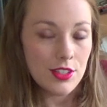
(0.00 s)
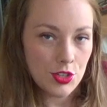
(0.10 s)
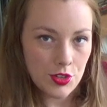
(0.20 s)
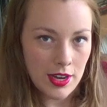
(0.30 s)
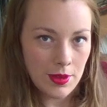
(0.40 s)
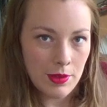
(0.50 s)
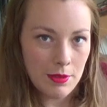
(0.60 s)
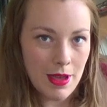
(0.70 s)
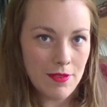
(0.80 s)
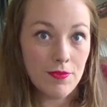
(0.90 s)
string with
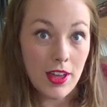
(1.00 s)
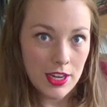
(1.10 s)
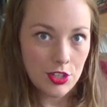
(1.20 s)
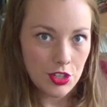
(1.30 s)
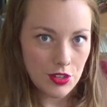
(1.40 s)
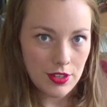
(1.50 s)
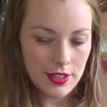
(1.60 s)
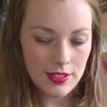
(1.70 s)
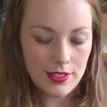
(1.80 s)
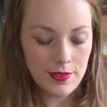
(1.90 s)
my fine
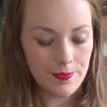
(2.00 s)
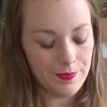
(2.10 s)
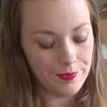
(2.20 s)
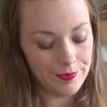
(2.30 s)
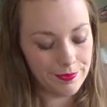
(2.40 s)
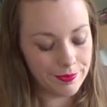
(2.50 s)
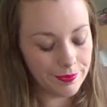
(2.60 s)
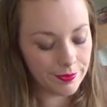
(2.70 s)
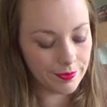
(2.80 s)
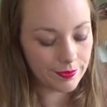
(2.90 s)
tuners.
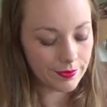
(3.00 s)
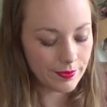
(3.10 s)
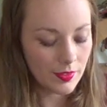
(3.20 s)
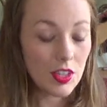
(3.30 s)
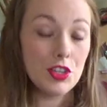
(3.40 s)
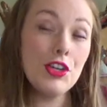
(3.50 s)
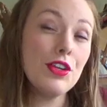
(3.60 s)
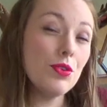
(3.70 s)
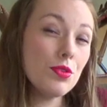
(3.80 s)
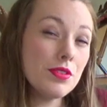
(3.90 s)
You can
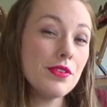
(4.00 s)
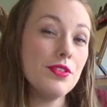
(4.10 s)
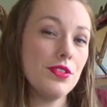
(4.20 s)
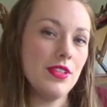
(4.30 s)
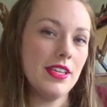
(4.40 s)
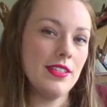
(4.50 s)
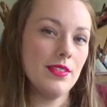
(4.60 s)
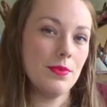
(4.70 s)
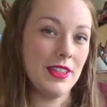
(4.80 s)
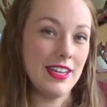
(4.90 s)
also do this
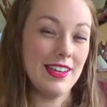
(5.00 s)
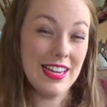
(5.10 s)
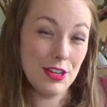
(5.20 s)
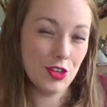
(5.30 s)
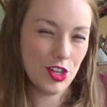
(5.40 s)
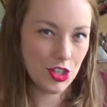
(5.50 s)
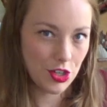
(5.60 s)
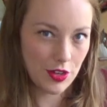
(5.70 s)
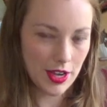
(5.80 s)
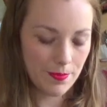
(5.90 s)
with an electric
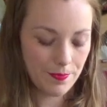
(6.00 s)
tuner.